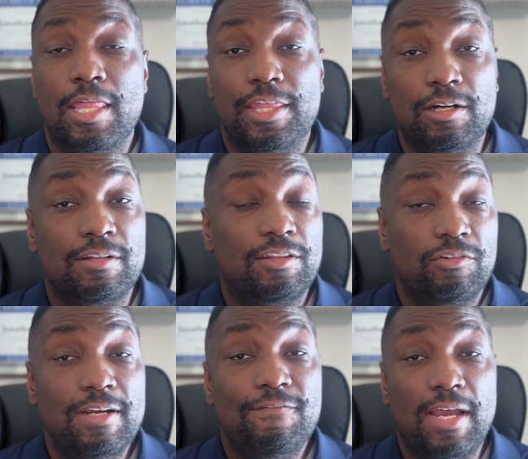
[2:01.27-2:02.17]
There's
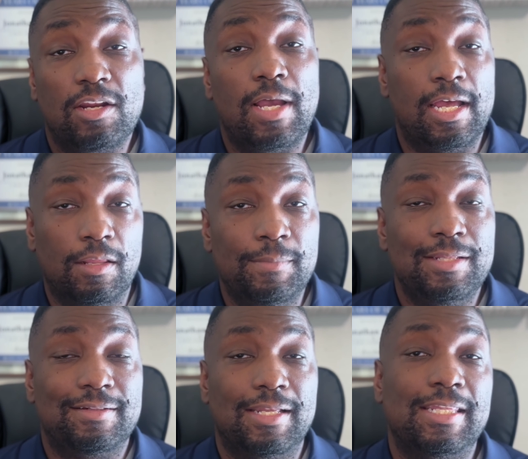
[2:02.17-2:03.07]
3 vital
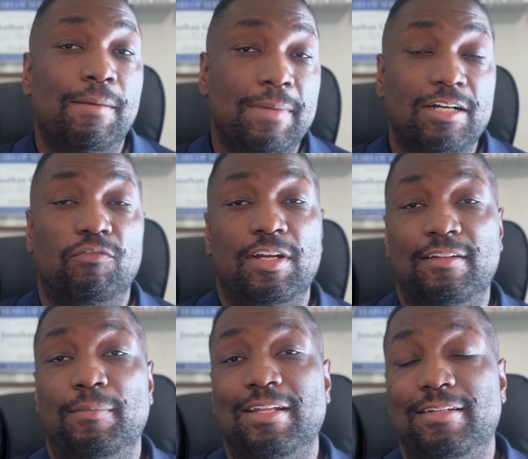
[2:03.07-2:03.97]
elements that make a
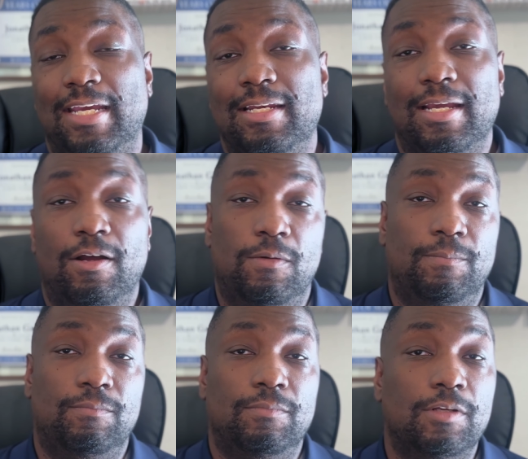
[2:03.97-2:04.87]
resume stand out.
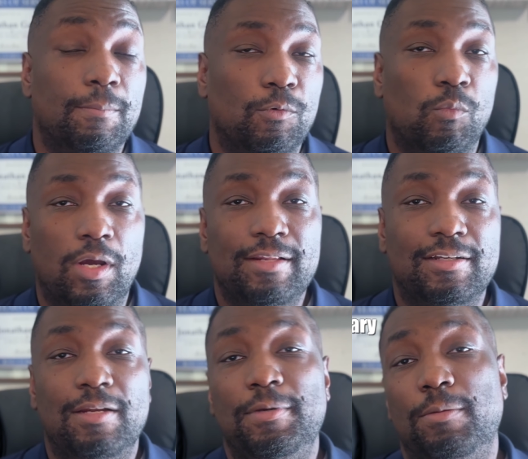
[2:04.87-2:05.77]
Number 1 is
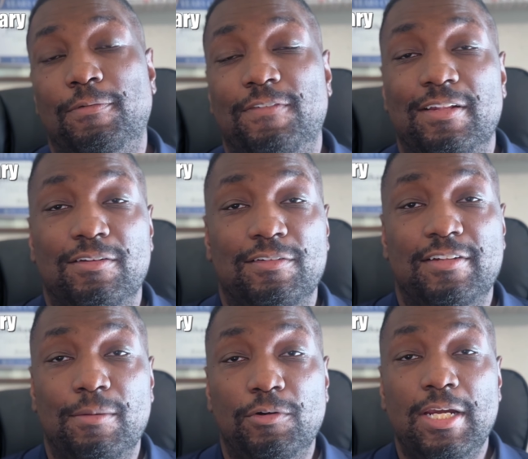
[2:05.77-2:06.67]
going to be your professional
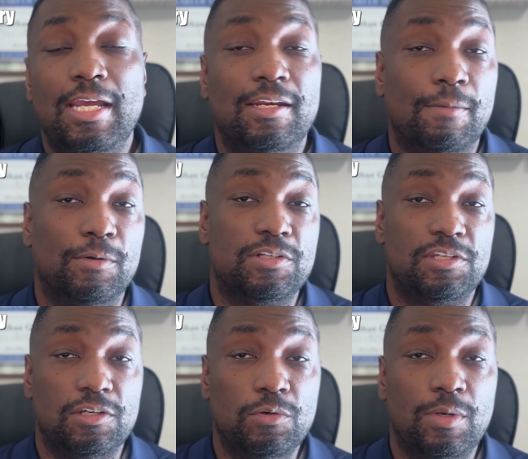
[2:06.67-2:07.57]
summary. Number
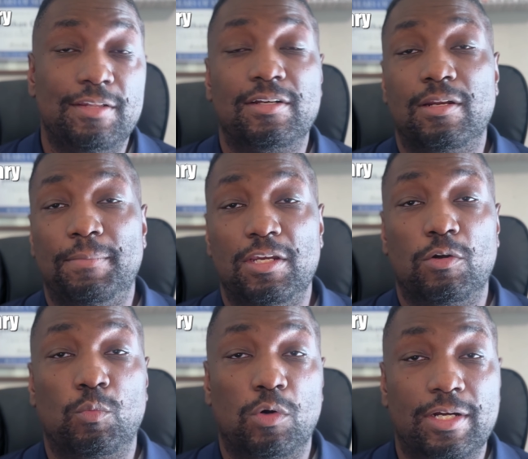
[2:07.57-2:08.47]
2 is going to be
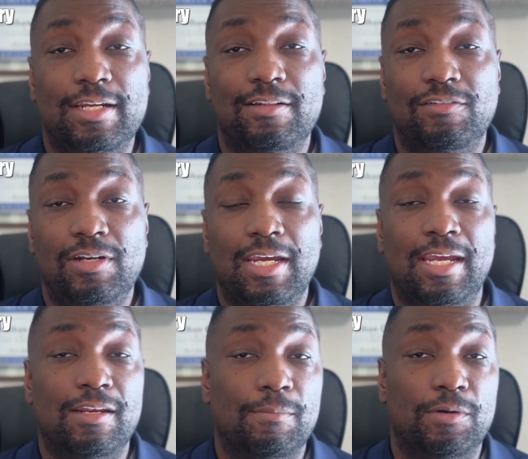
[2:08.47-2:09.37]
your work history.
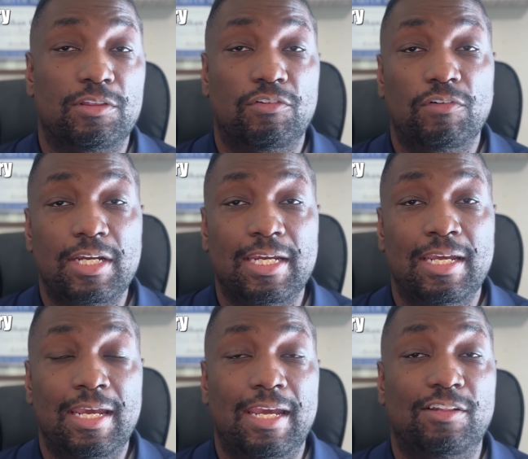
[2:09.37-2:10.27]
And number 3
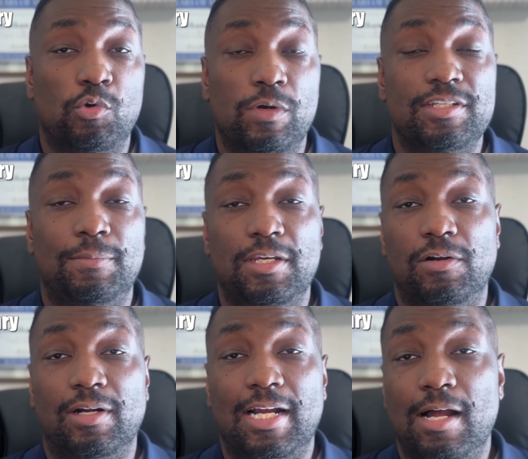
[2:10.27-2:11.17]
is going to be
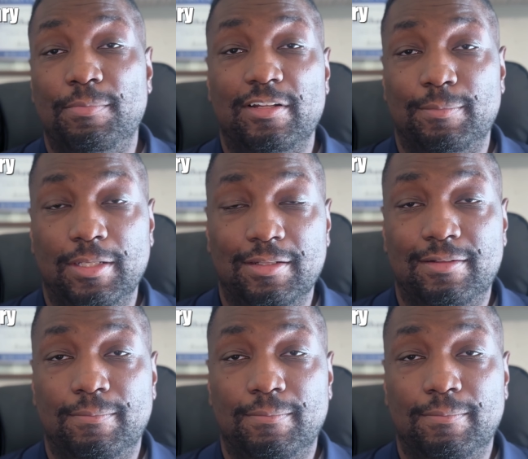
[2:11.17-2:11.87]
your accomplishments.